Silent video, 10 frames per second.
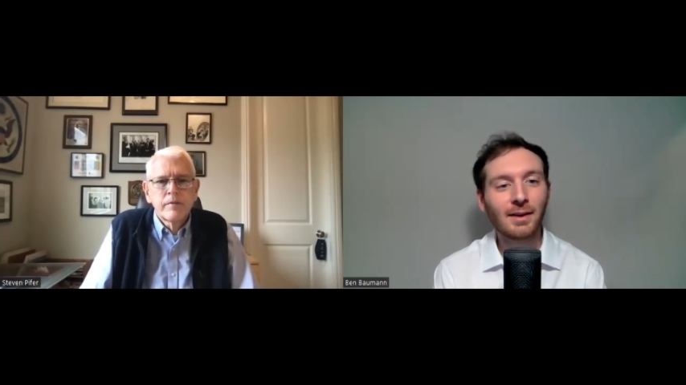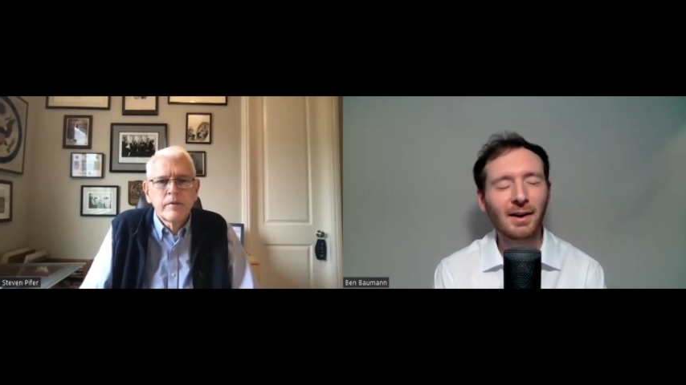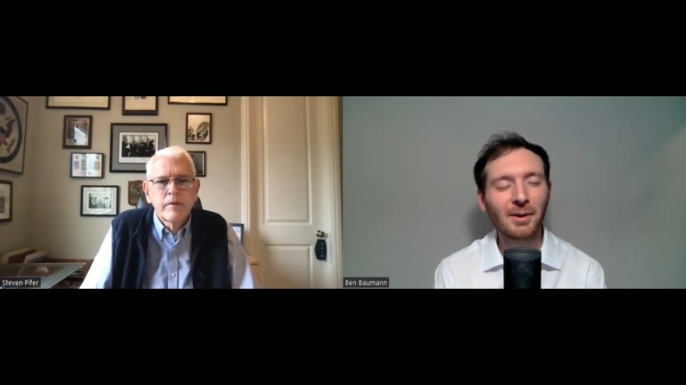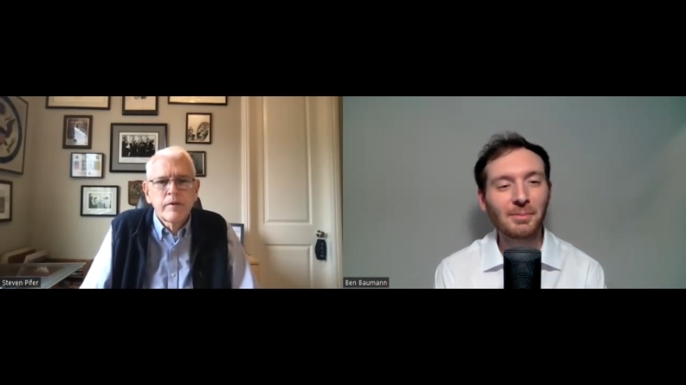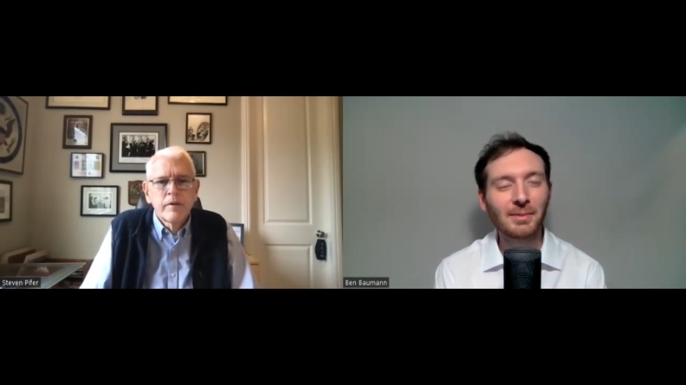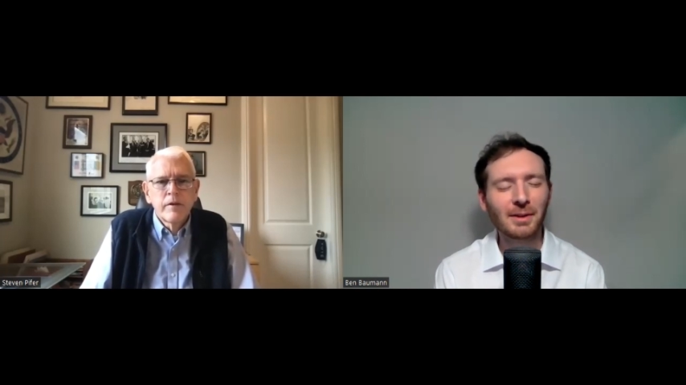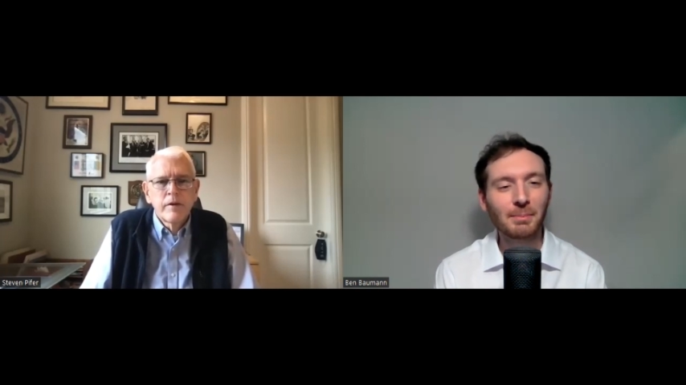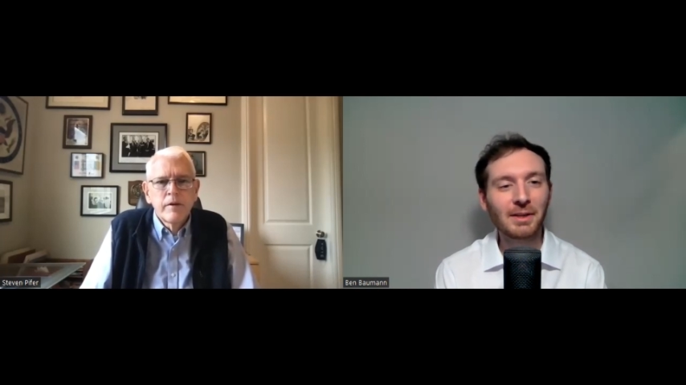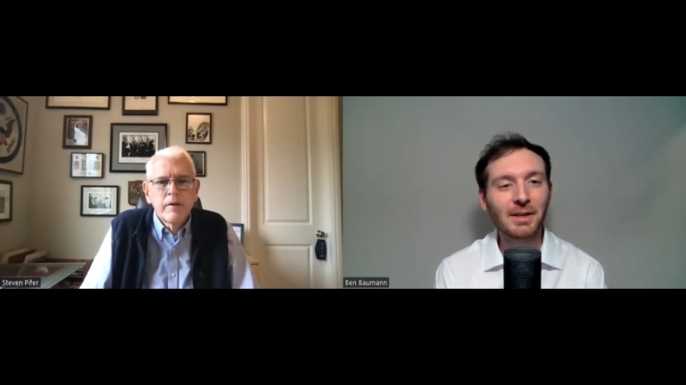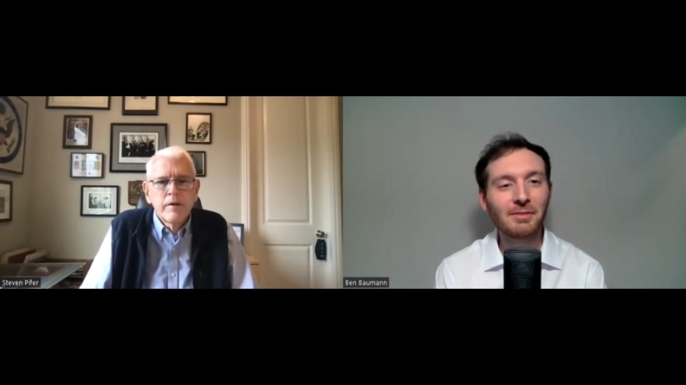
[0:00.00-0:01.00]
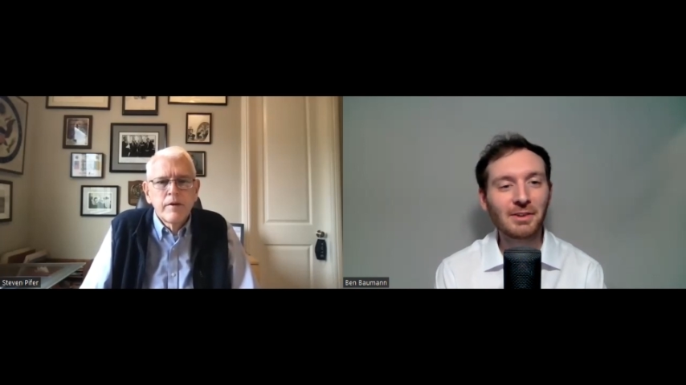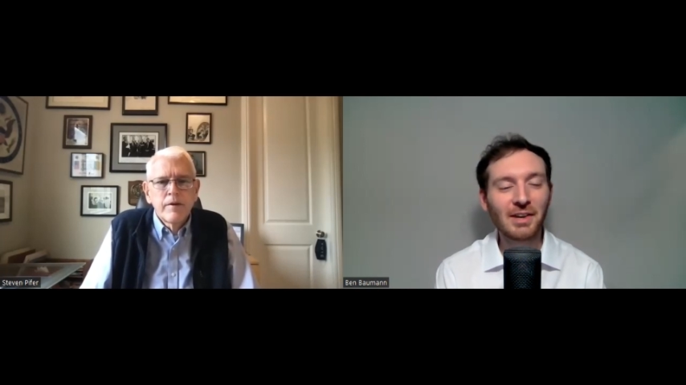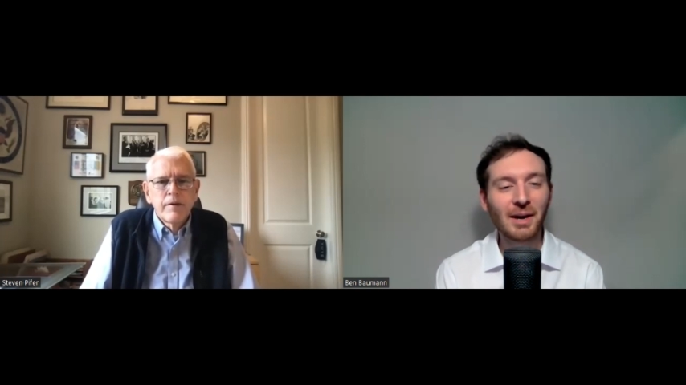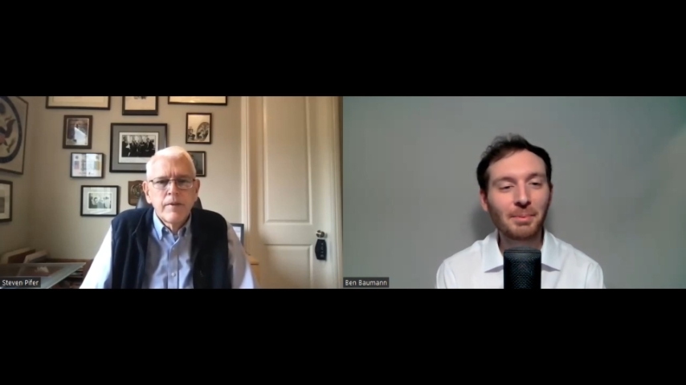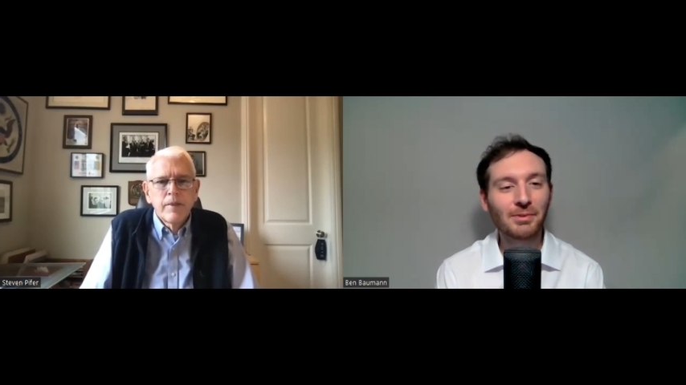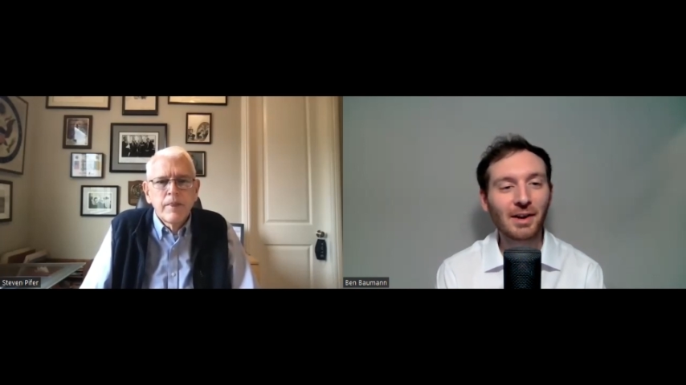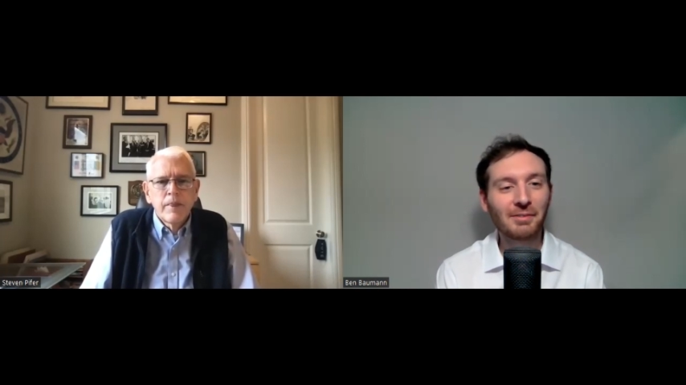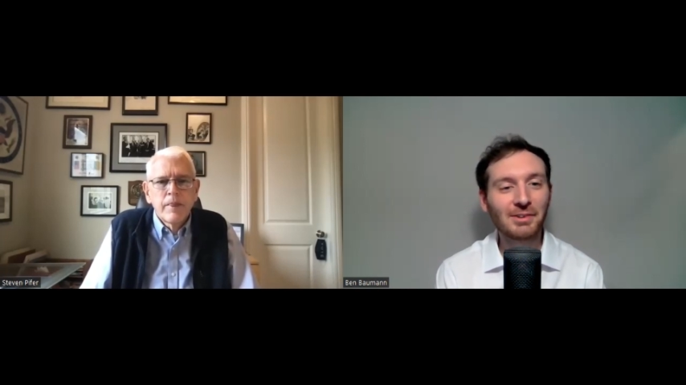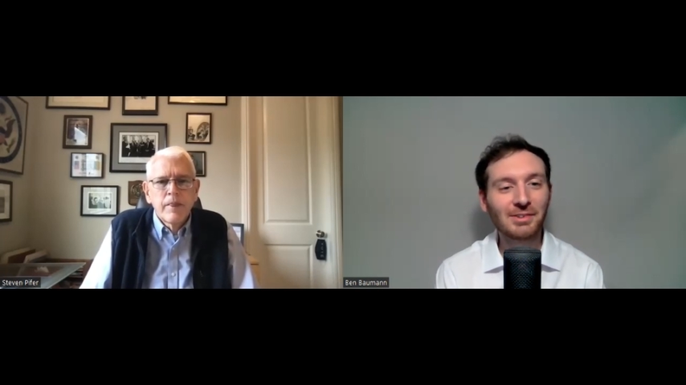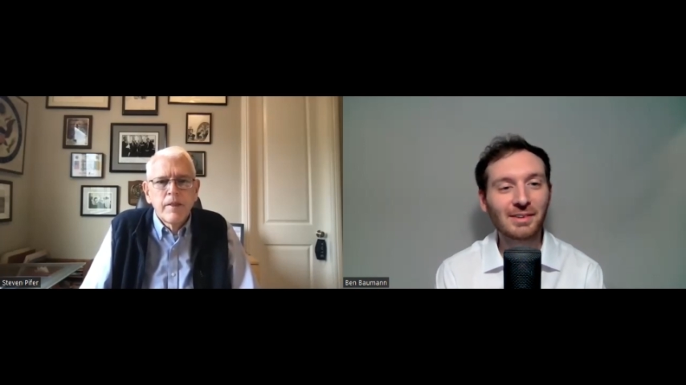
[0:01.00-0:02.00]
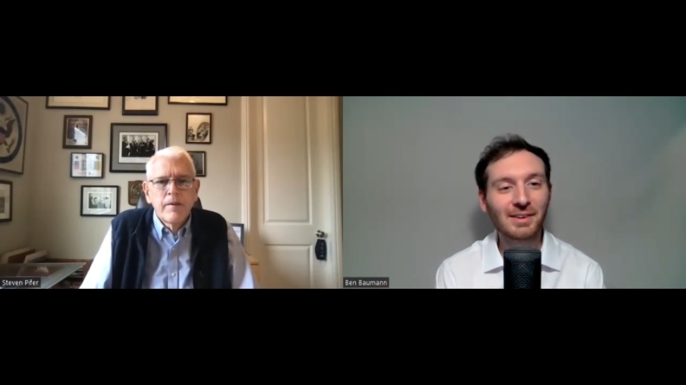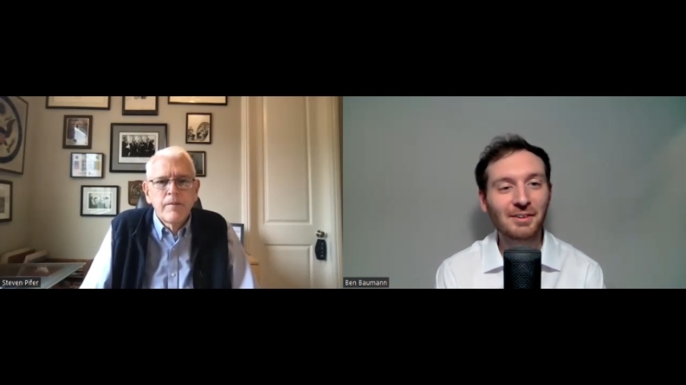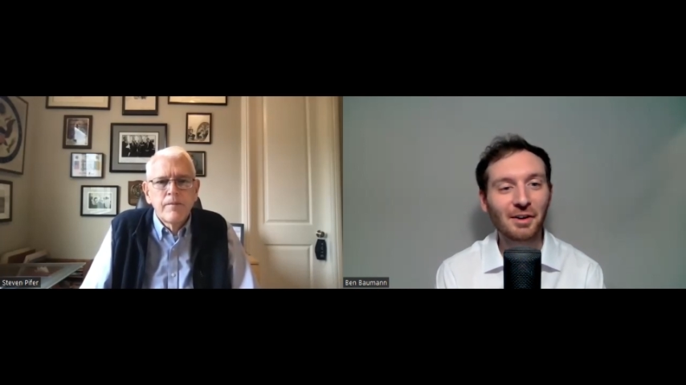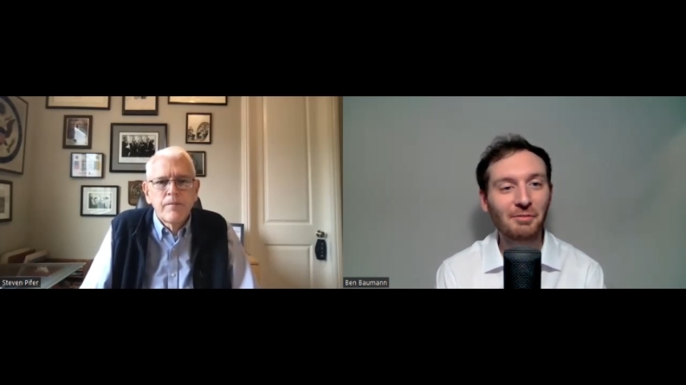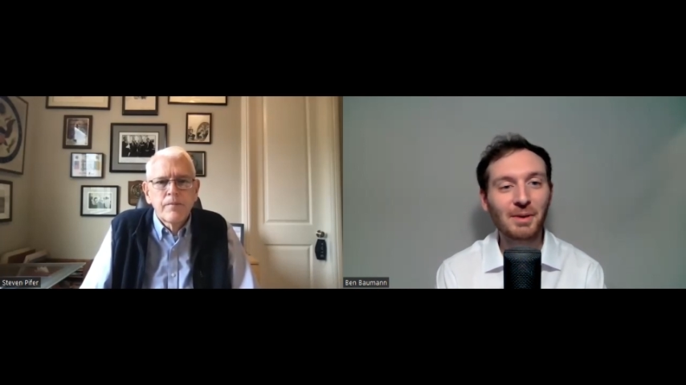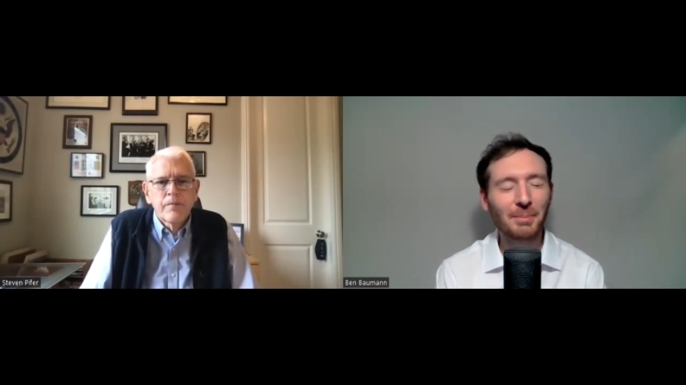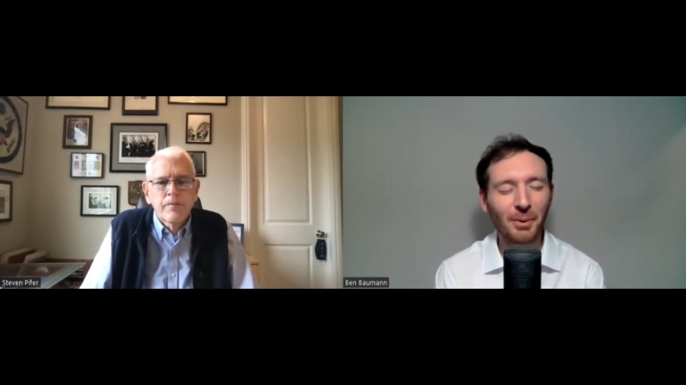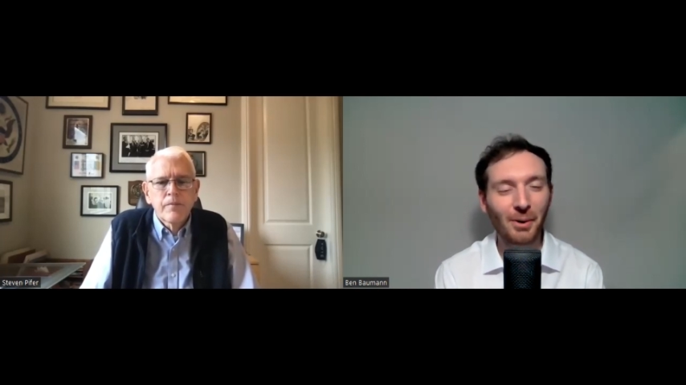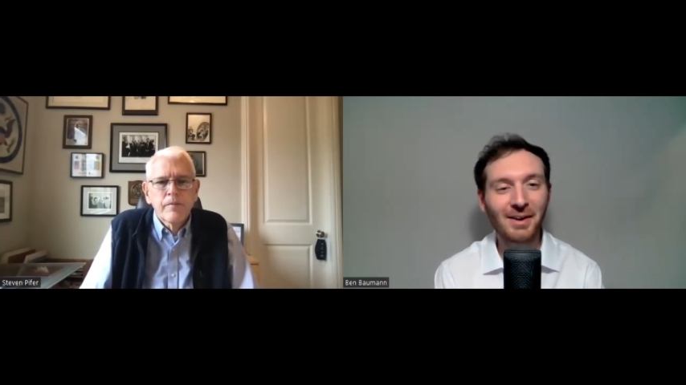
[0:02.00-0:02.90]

Speaker 1: um, plenty of examples, obviously, of, people.